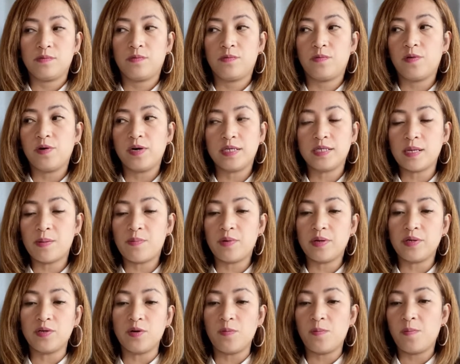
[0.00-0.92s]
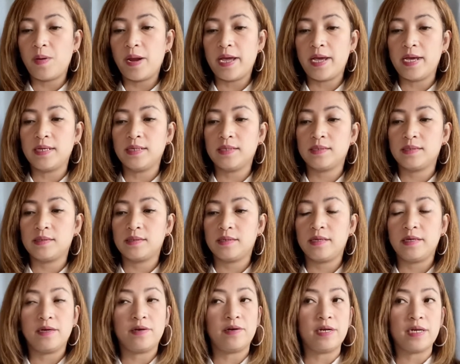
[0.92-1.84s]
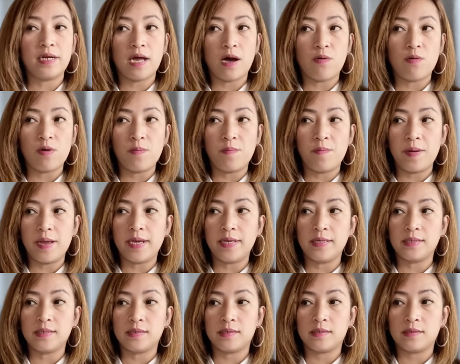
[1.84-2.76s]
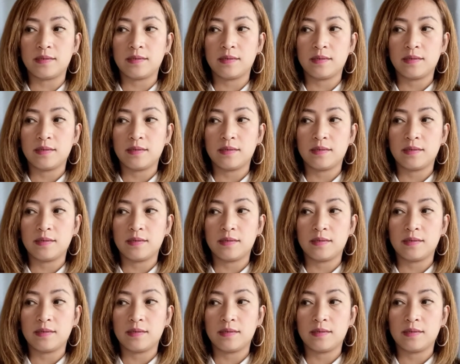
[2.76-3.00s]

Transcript: for example, in your place, here in our place,